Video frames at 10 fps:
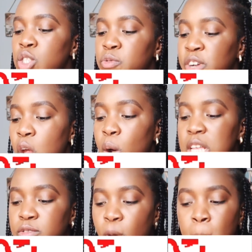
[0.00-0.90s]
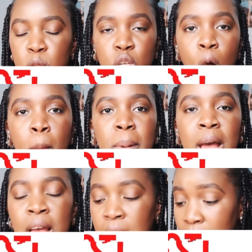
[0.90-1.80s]
video is from top
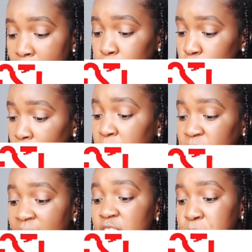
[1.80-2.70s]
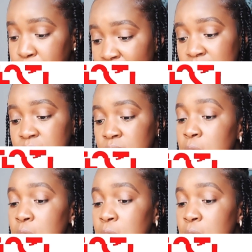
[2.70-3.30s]
5 best.